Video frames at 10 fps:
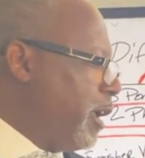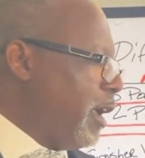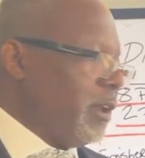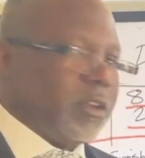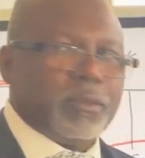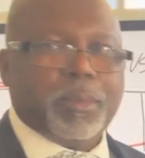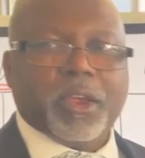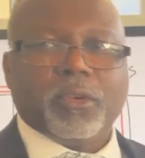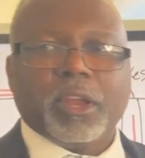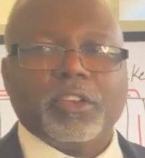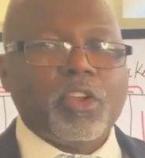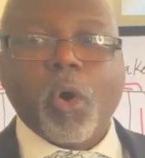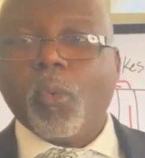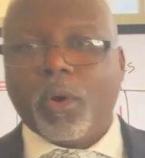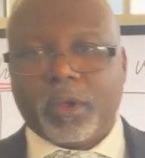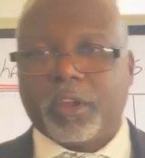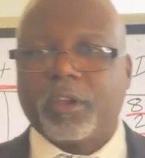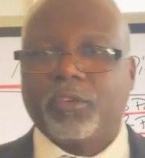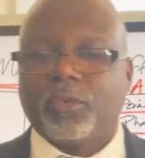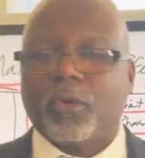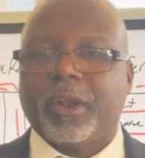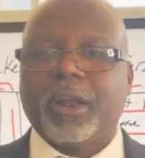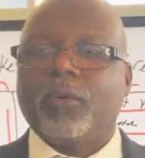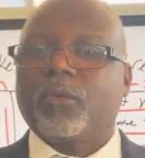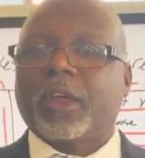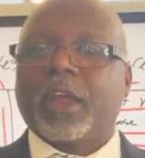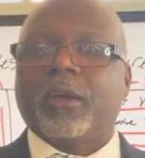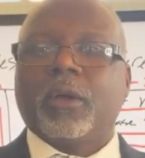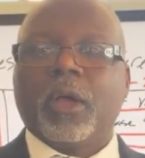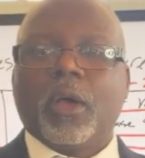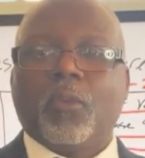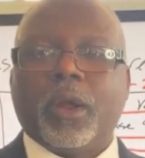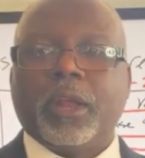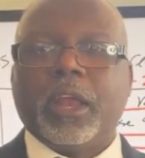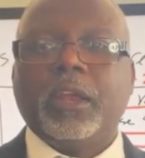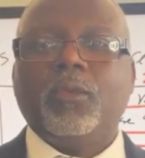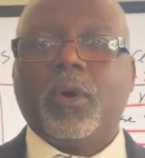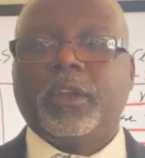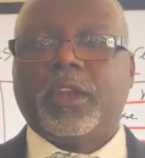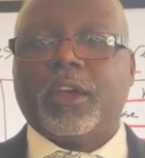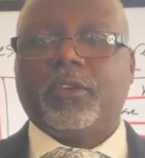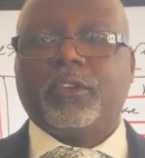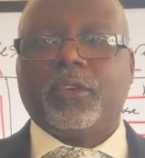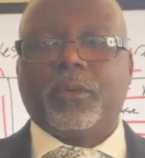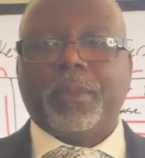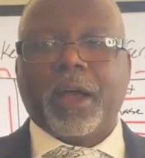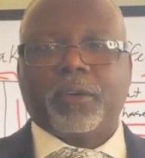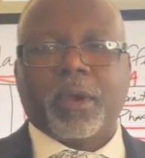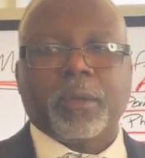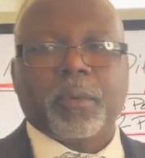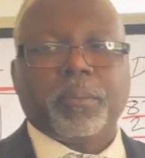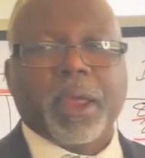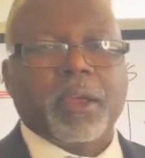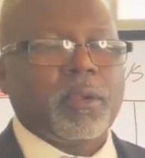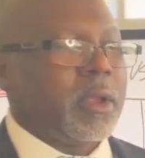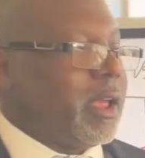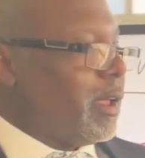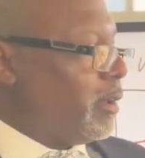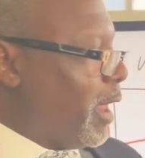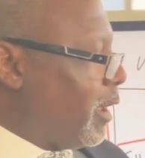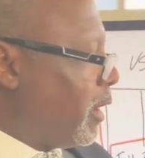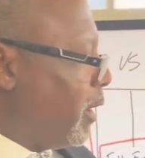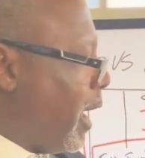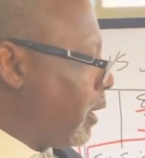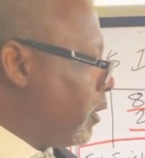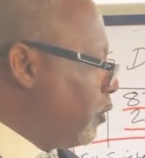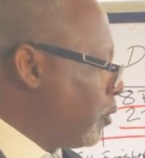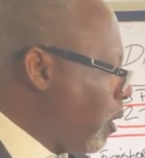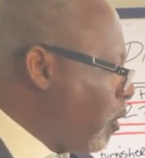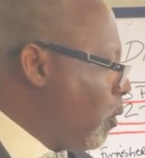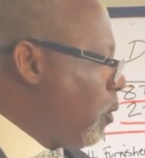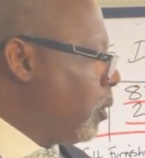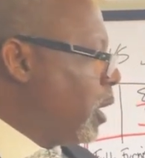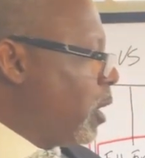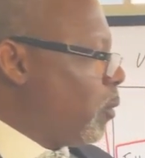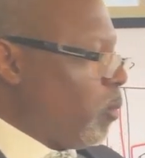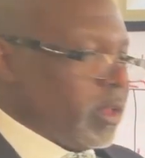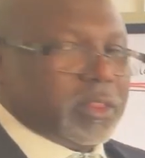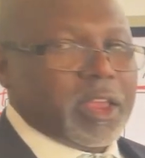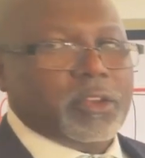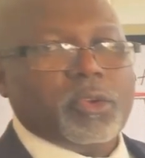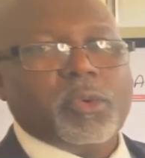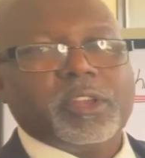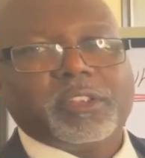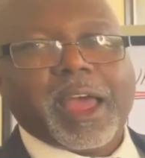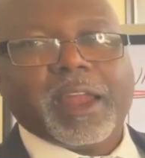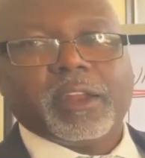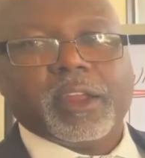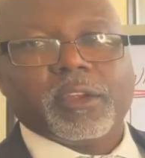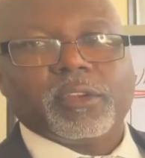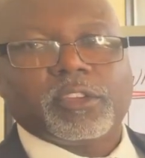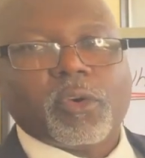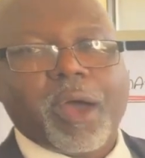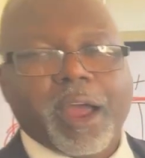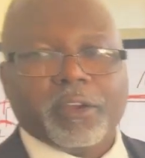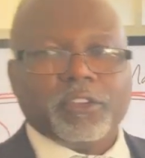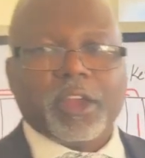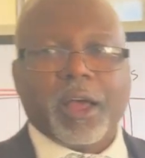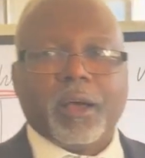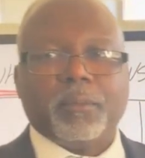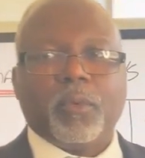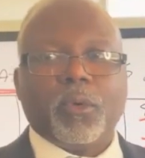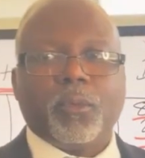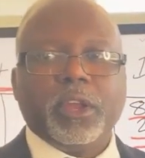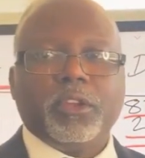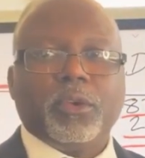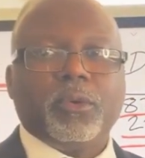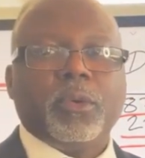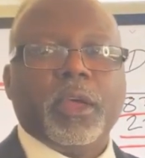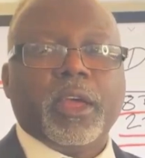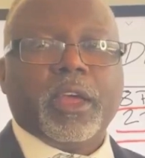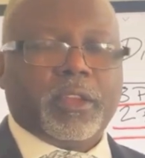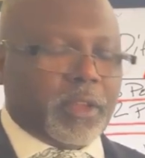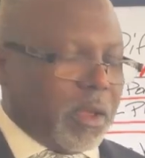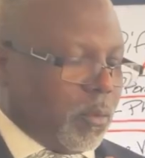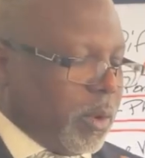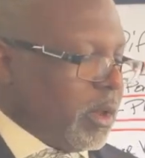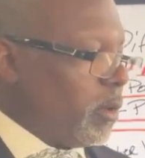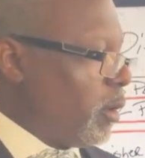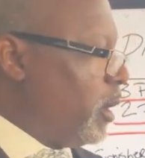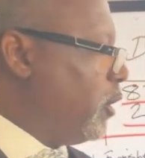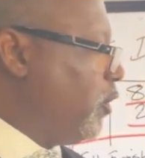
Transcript: and Experian. No one can control that. I don't care what anyone tells you about credit repair. They cannot control what they do inside of there. So our job, what we do, is that we're gonna